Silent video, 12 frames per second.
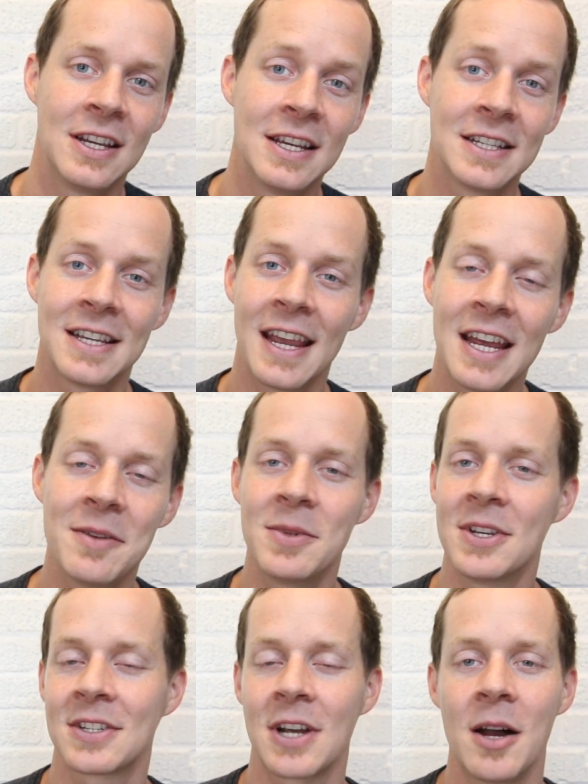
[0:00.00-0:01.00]
it can
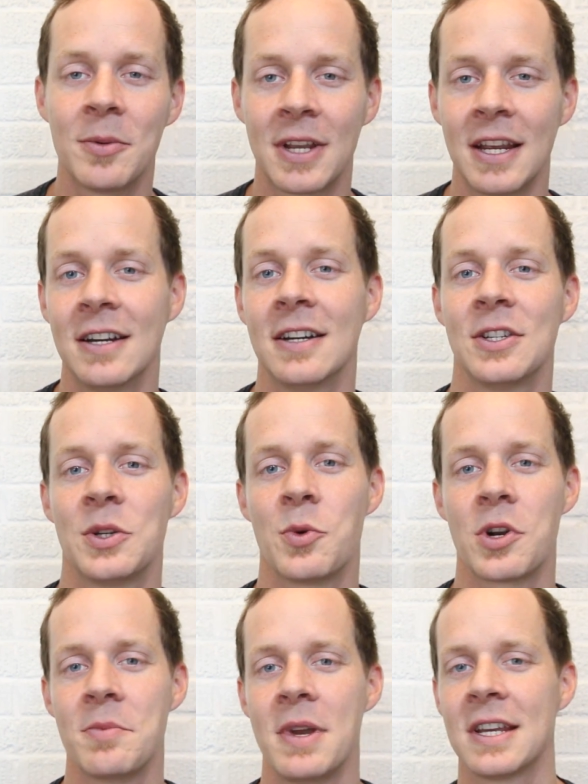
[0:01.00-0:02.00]
be as complicated as you
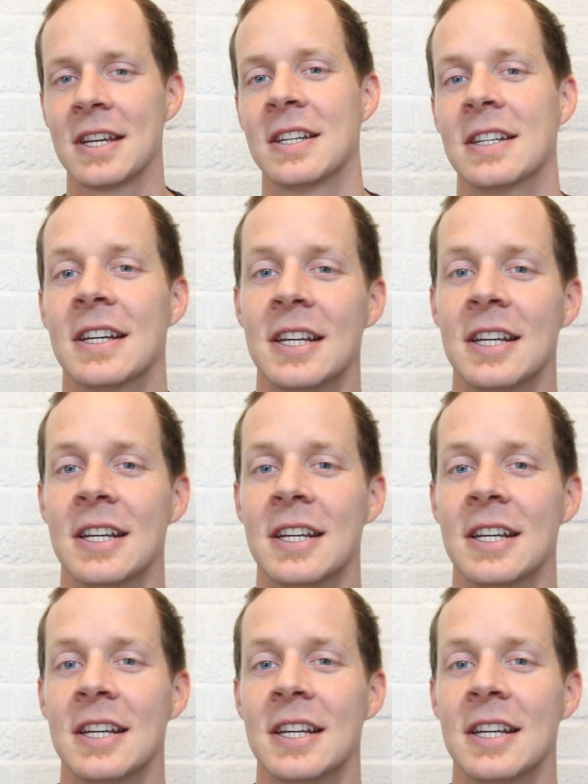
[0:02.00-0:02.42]
want to make it.